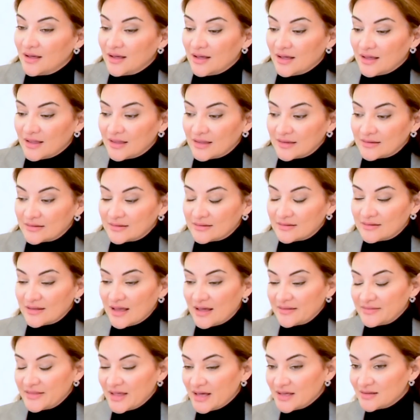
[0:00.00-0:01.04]
And
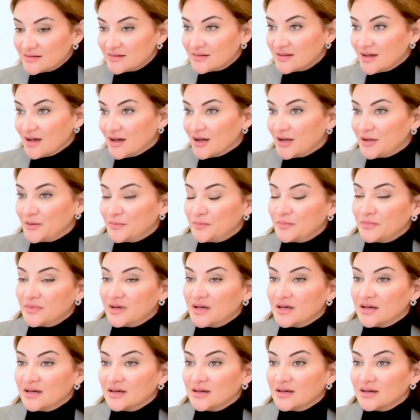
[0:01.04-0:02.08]
at that time,
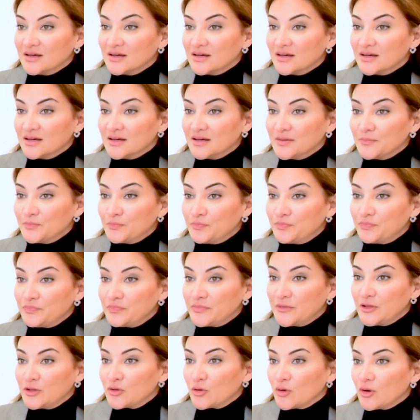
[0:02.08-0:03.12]
um,
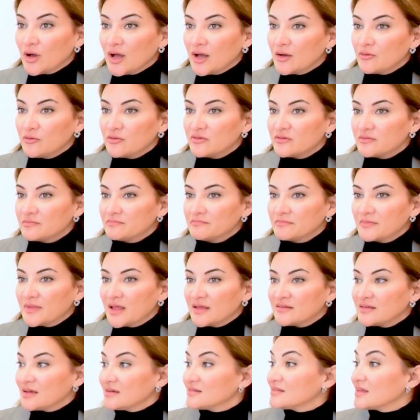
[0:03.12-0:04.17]
you know, I was,
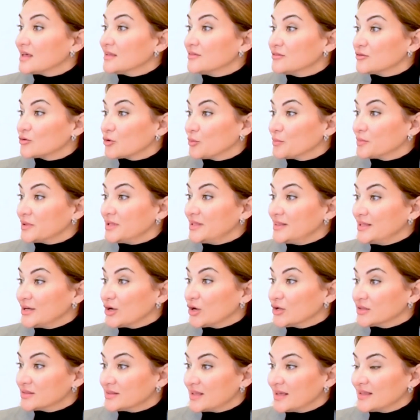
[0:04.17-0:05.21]
as I said, completely
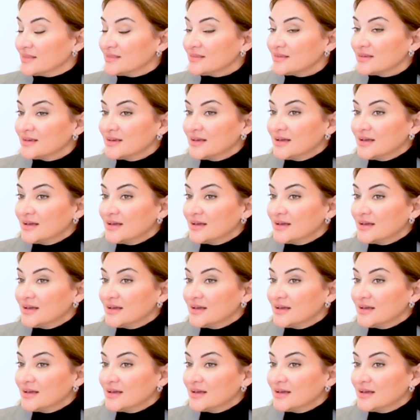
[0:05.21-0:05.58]
content.